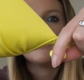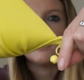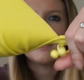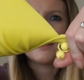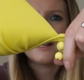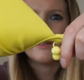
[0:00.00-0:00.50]

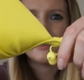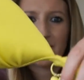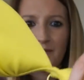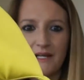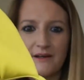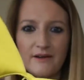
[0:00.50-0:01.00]
I don't even know
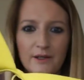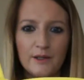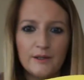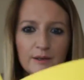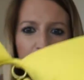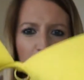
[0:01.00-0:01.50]
what they
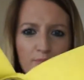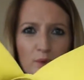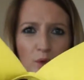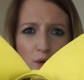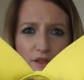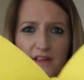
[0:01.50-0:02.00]
are, like
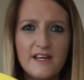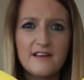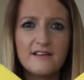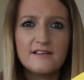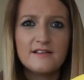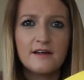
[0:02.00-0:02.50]
ball
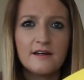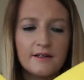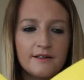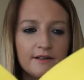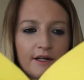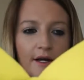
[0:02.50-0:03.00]
things, I
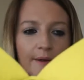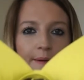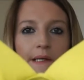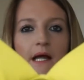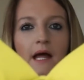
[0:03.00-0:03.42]
don't know.